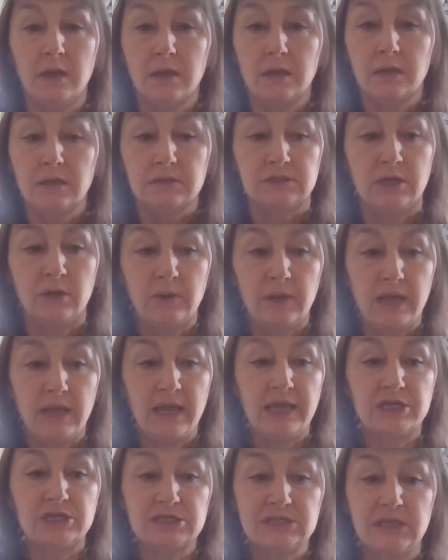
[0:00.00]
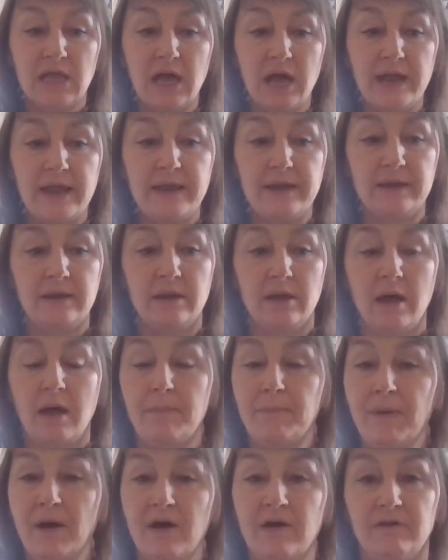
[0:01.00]
So each line
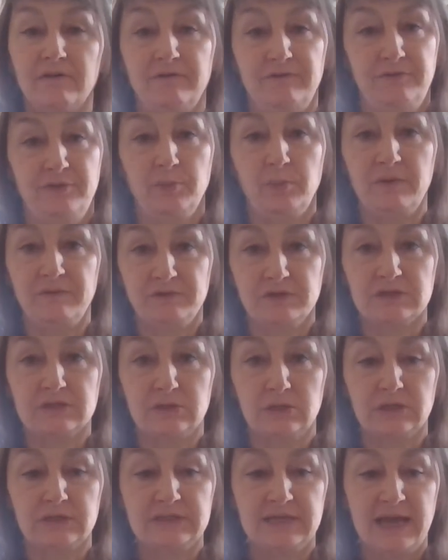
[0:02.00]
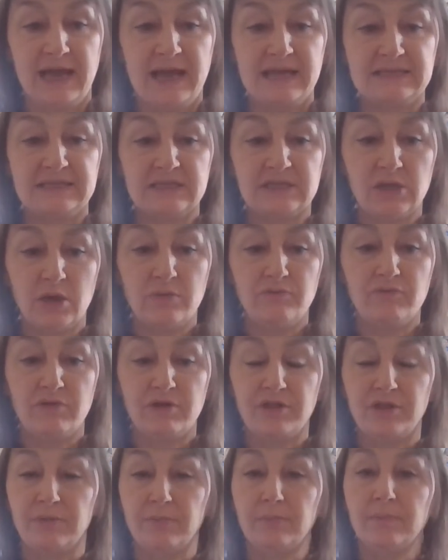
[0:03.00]
above that we've just looked at has its own
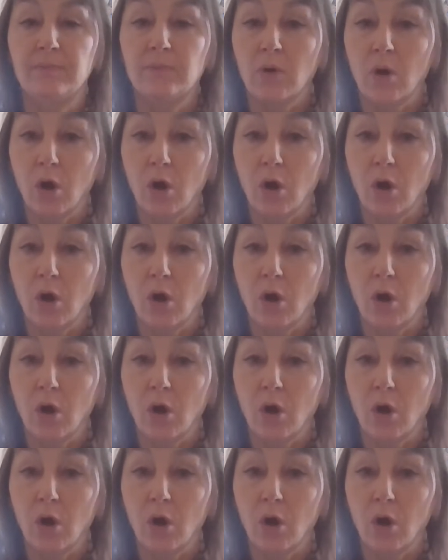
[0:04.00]
rhythm.